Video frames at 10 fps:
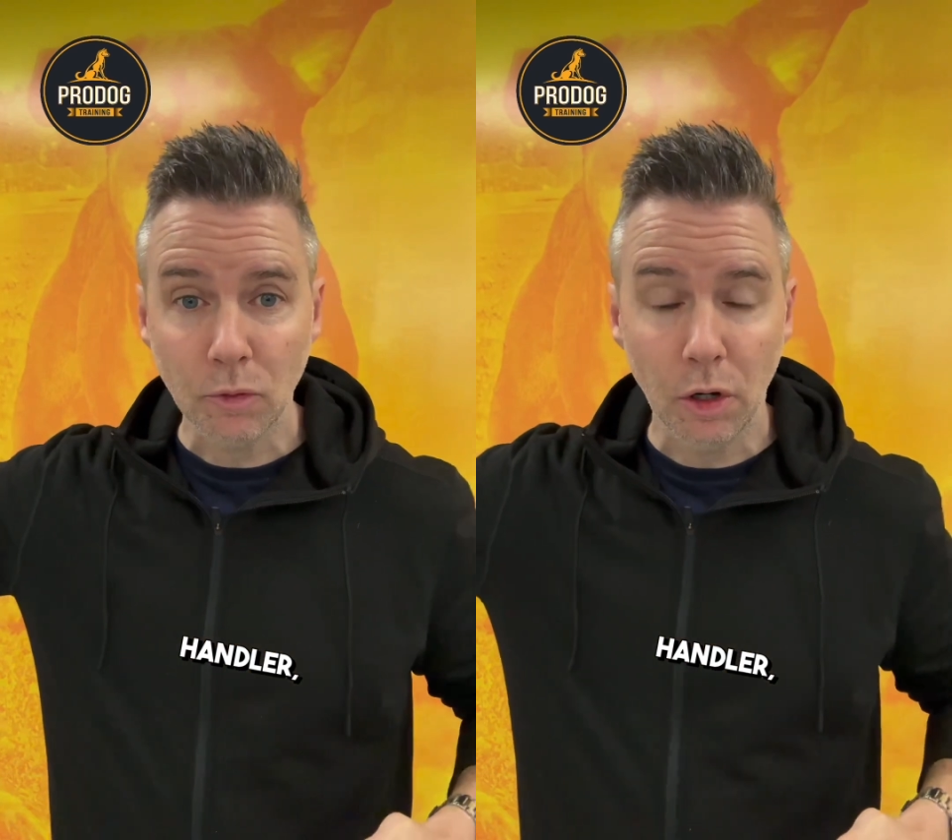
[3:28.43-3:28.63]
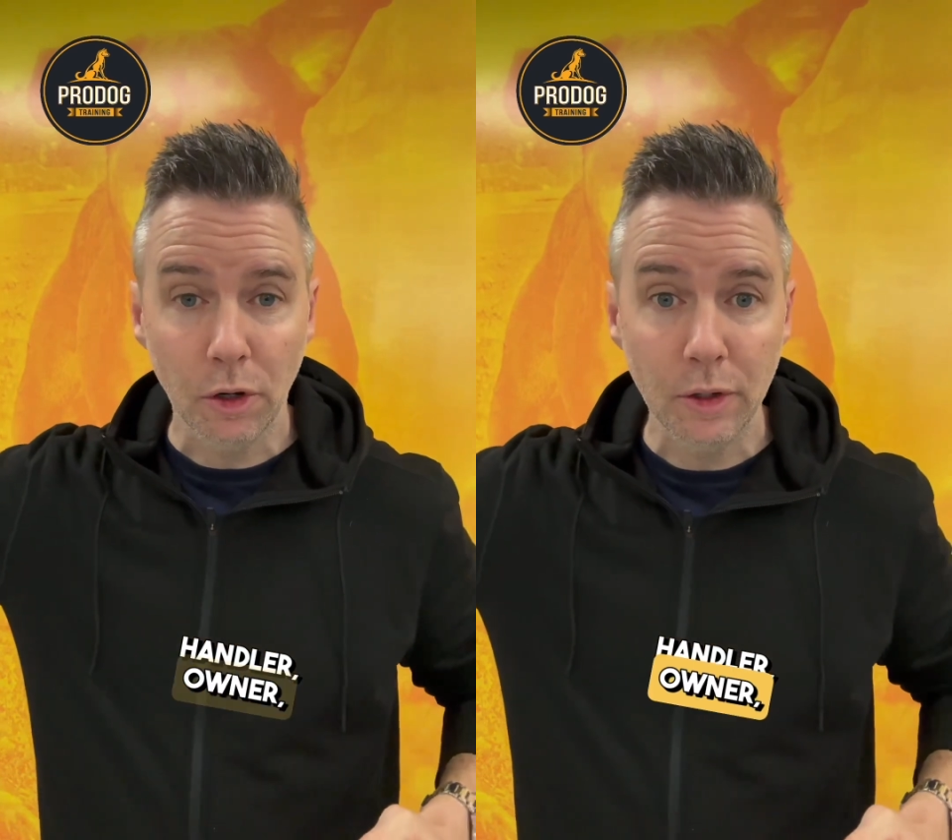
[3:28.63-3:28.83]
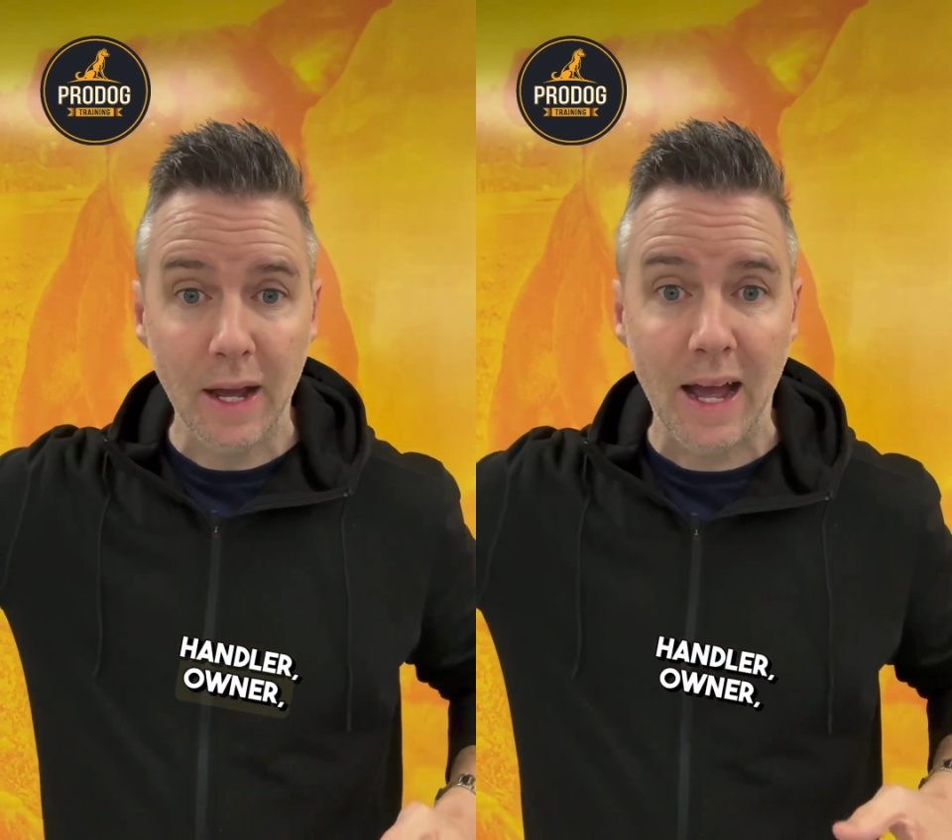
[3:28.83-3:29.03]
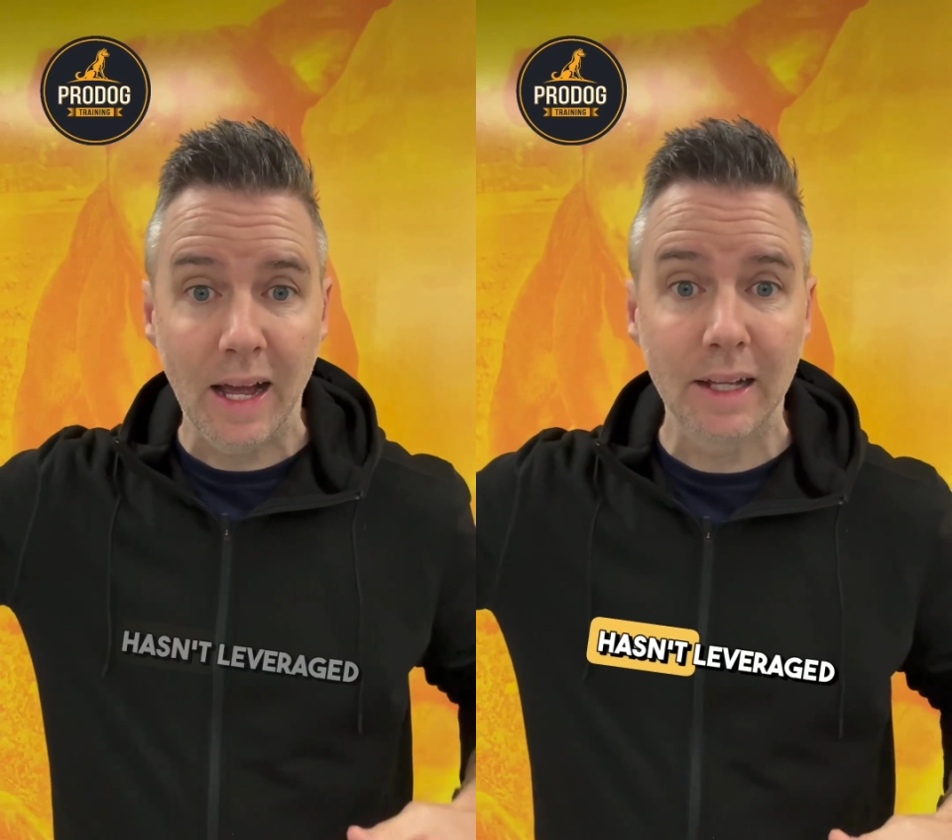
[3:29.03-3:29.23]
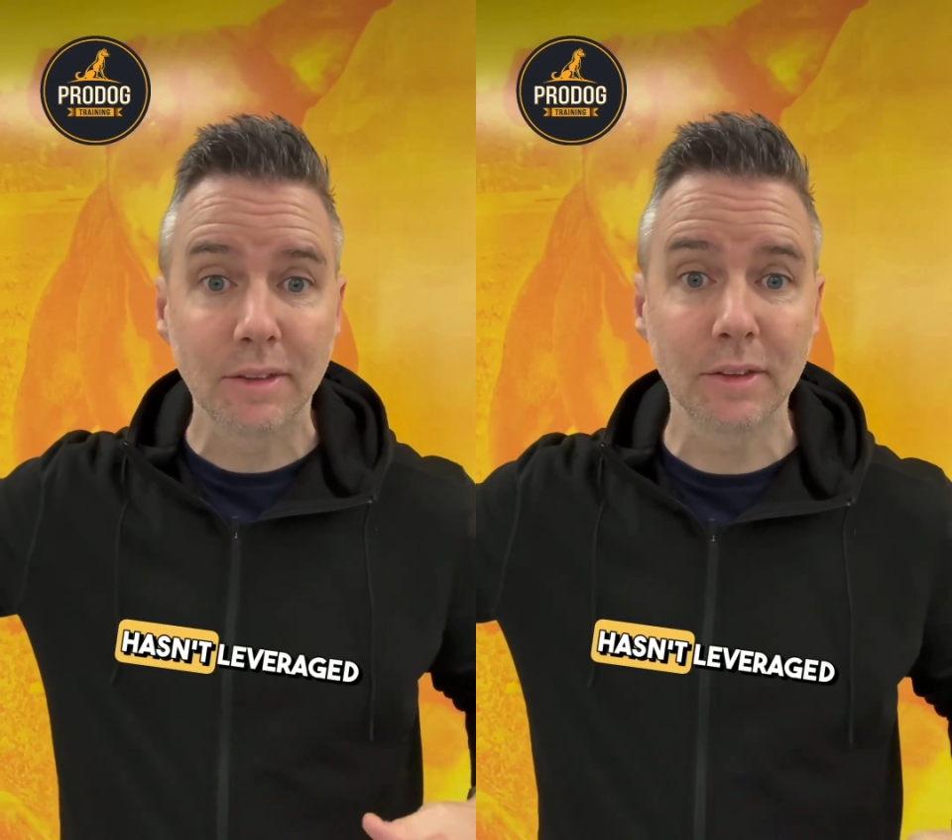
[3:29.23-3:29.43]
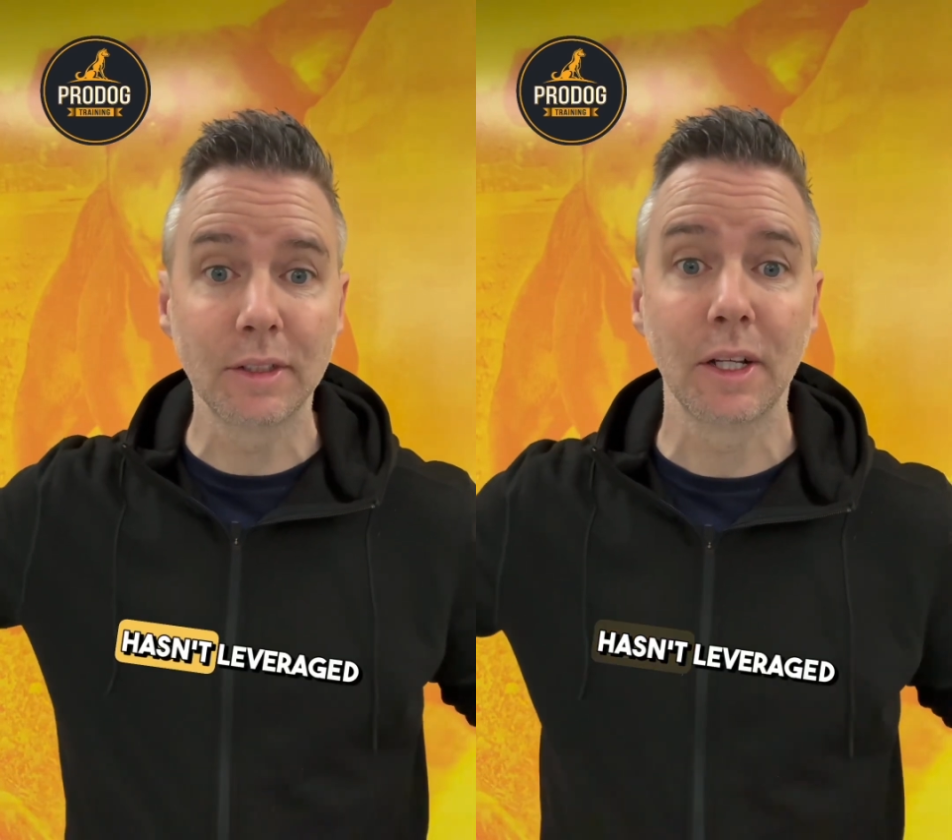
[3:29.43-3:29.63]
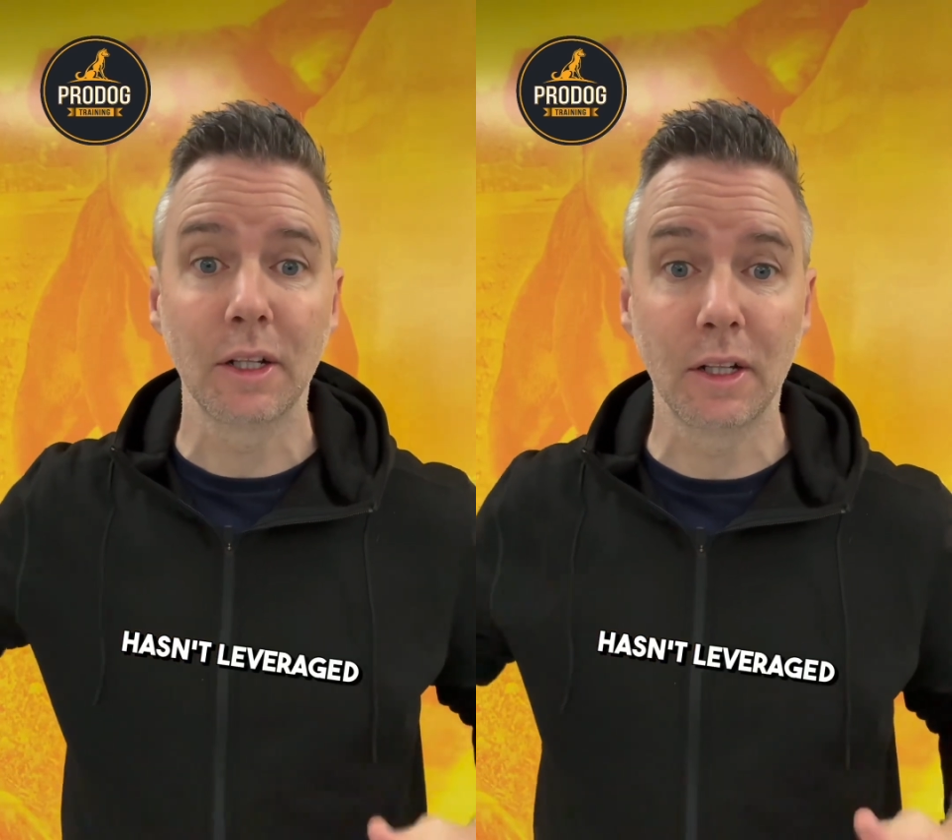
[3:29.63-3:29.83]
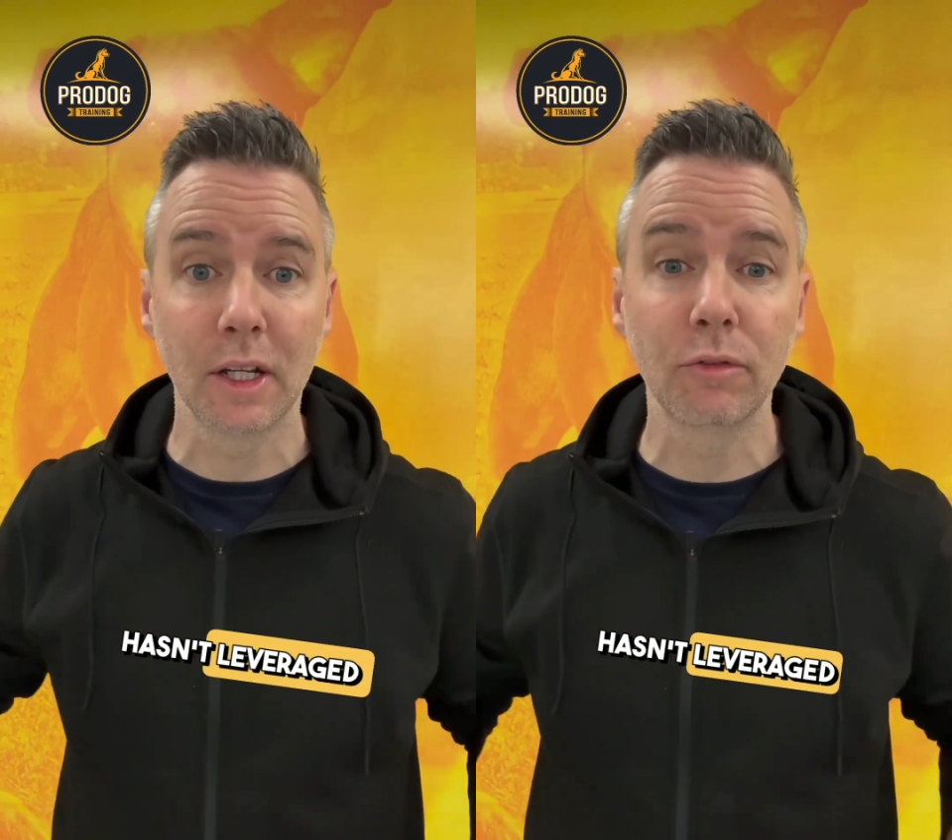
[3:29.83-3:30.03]
owner hasn't
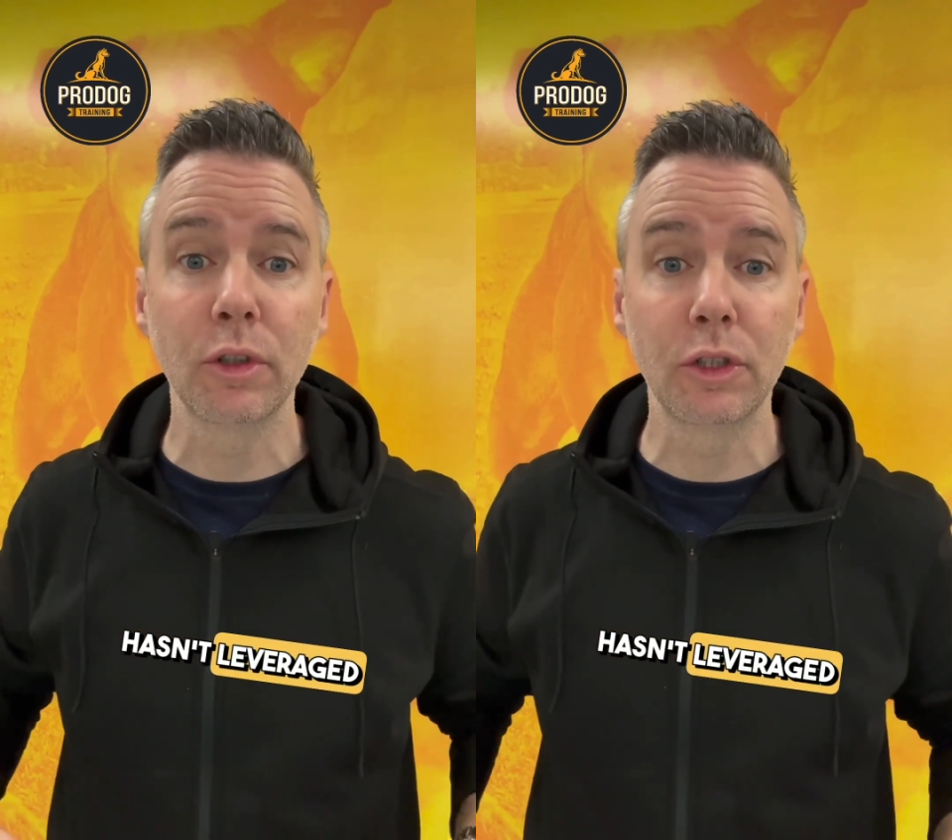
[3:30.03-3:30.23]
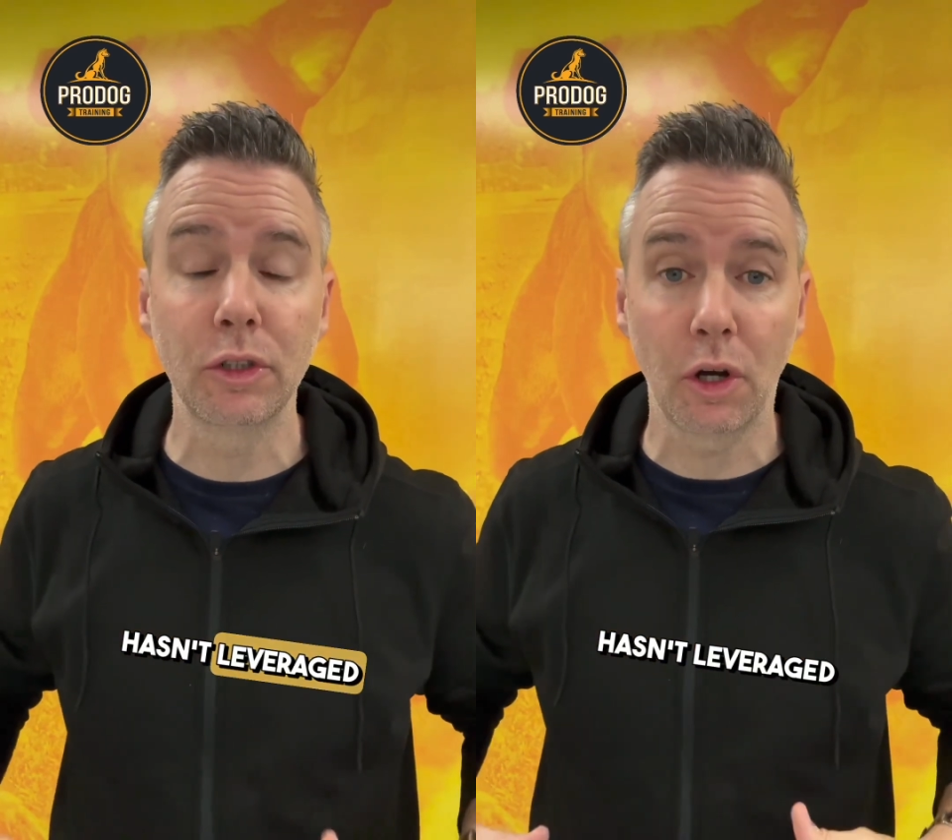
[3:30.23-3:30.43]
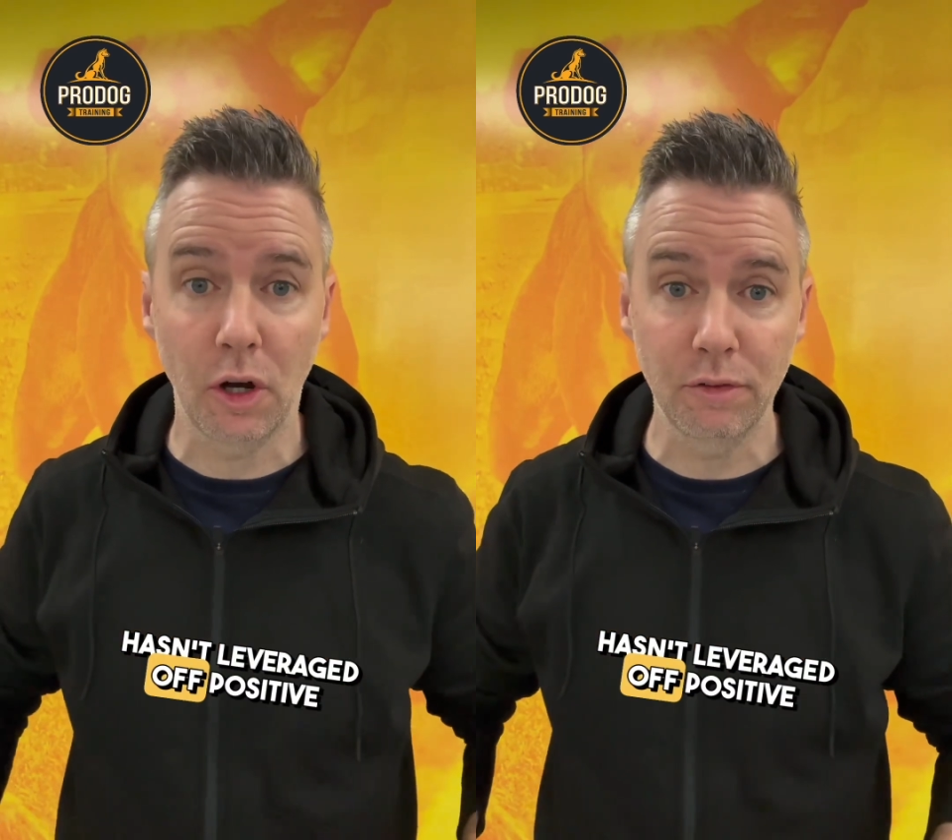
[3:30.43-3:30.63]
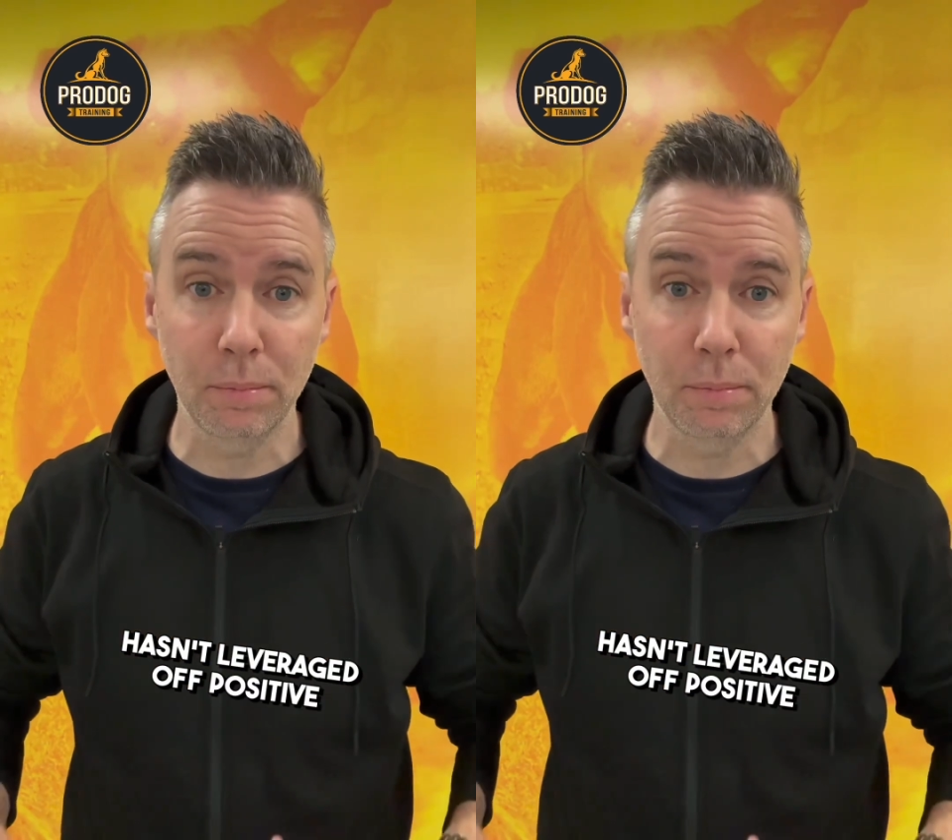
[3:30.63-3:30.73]
leveraged off